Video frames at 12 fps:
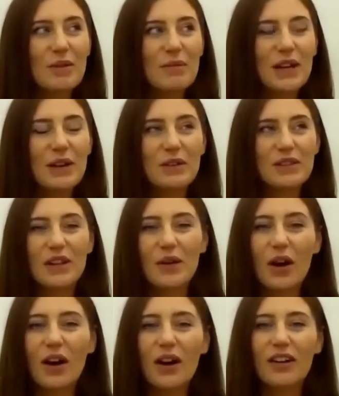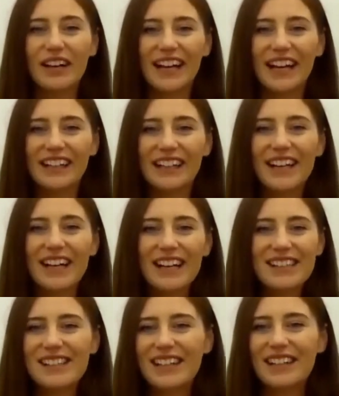But at the same time, it was so
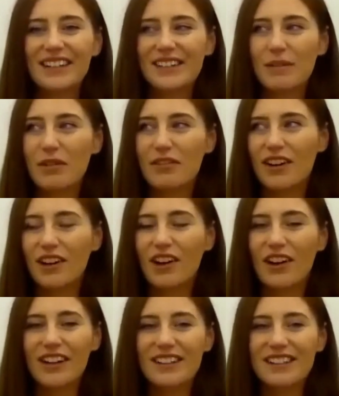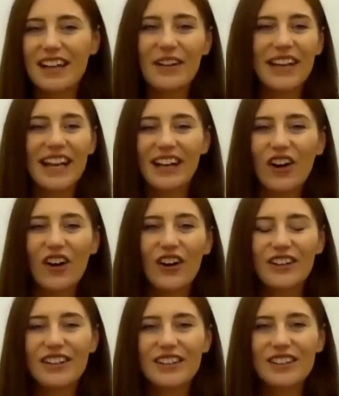heartening seeing some of our
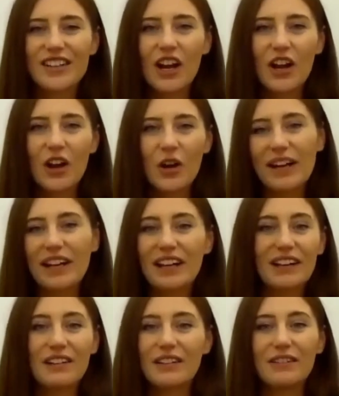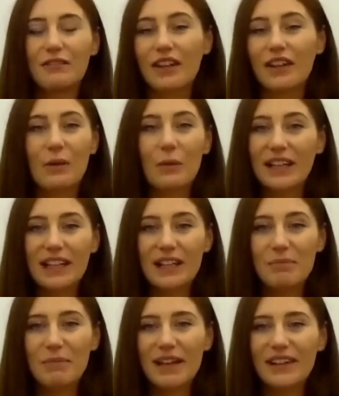clients out in their gardens waiting for their
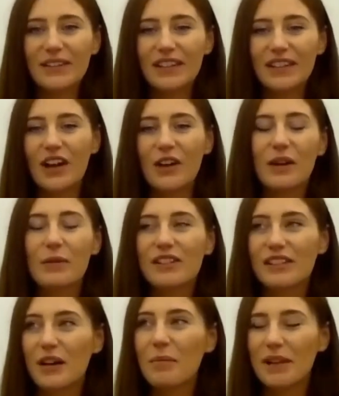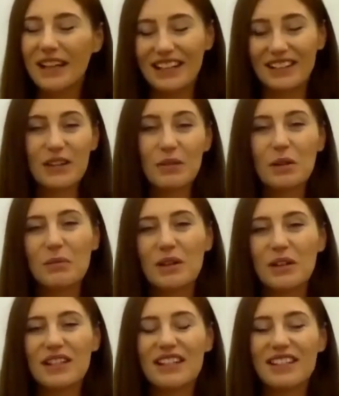weekly meal. There was in some
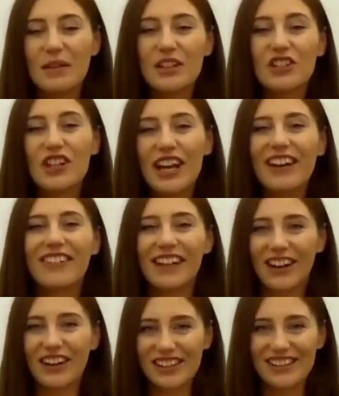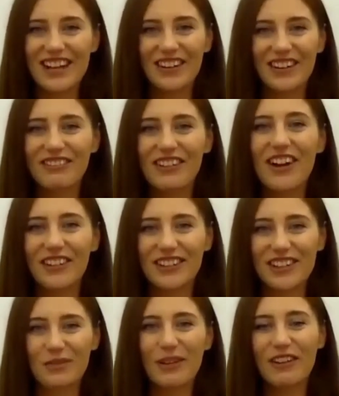communities, they were cheering us down the
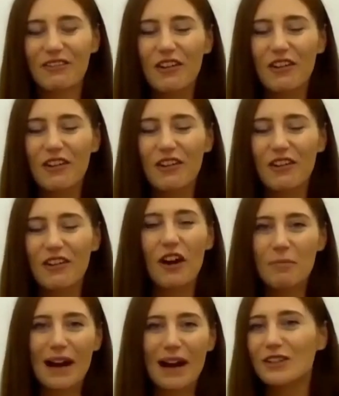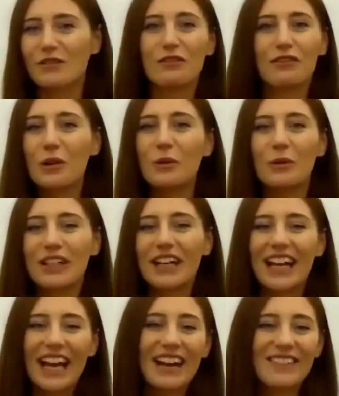road as we arrived with the bags of
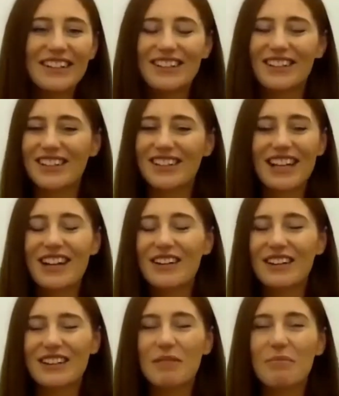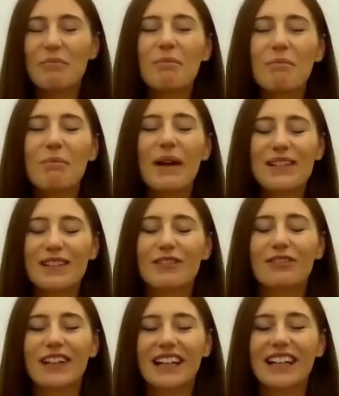food. It was the
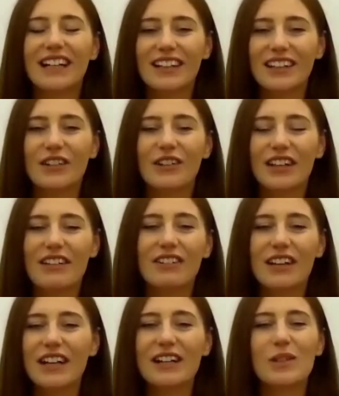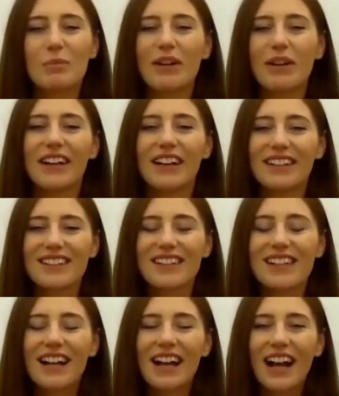best feeling that you could ever experience.
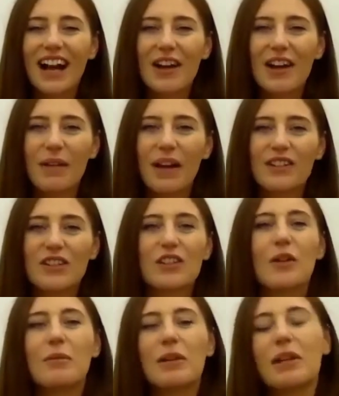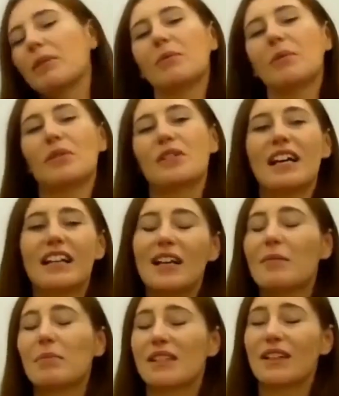And so many people said,
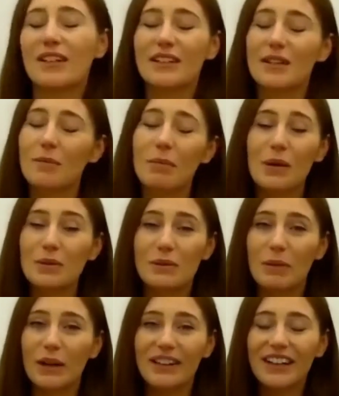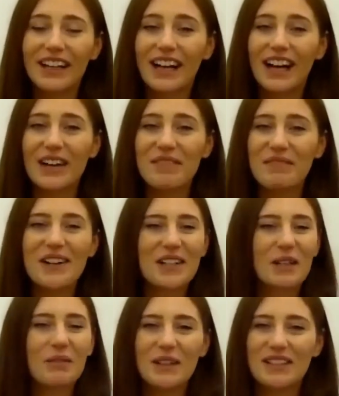look, besides the postman, our
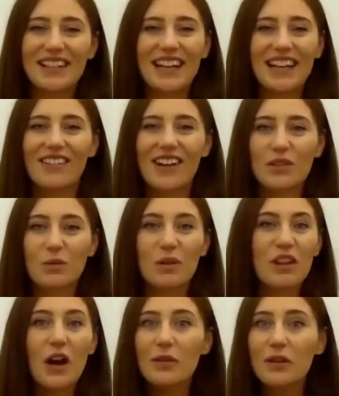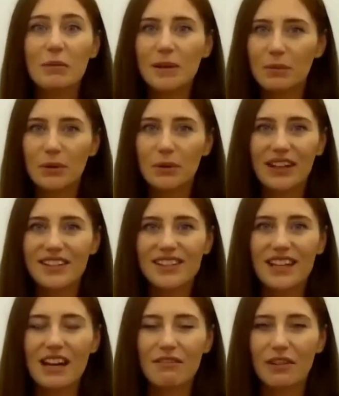community heroes were the only people they'd
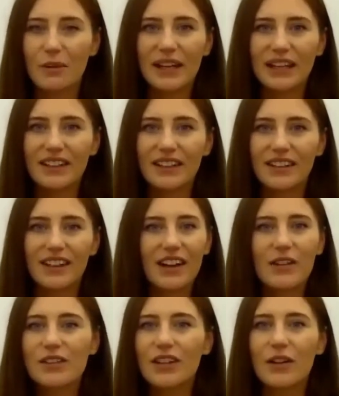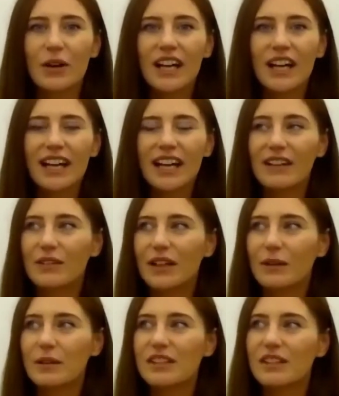see every week. So
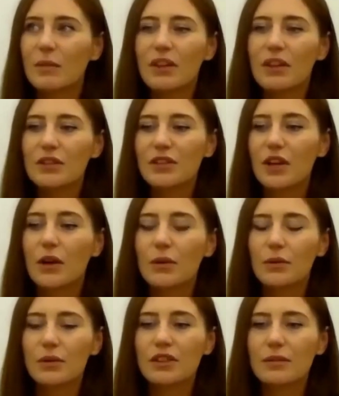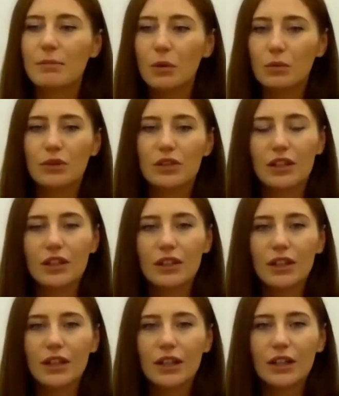it was something so small
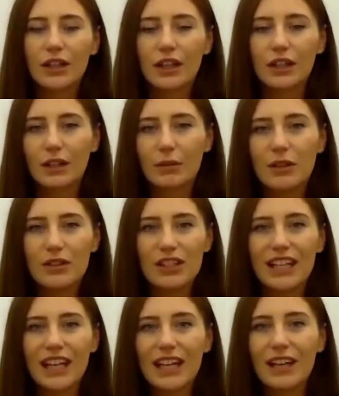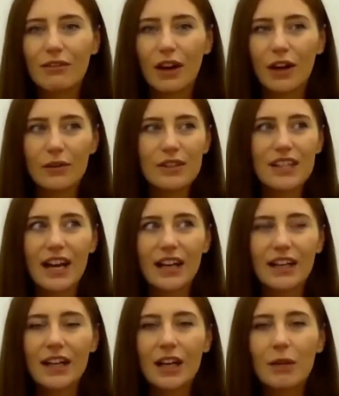to the community hero,
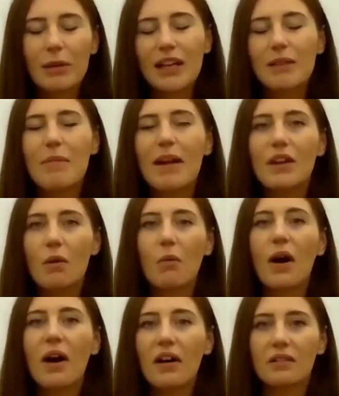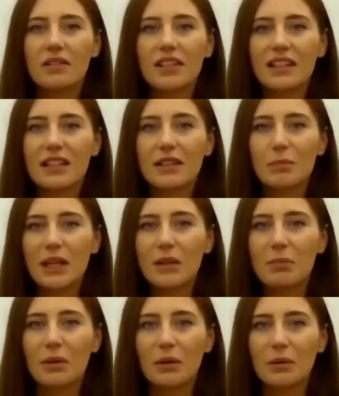say, but it meant the world to these
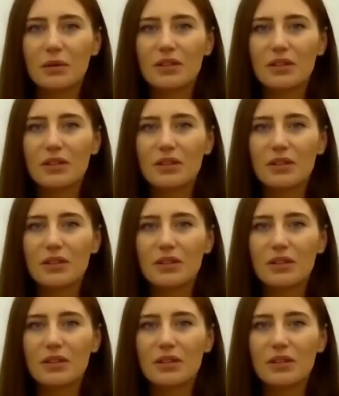people.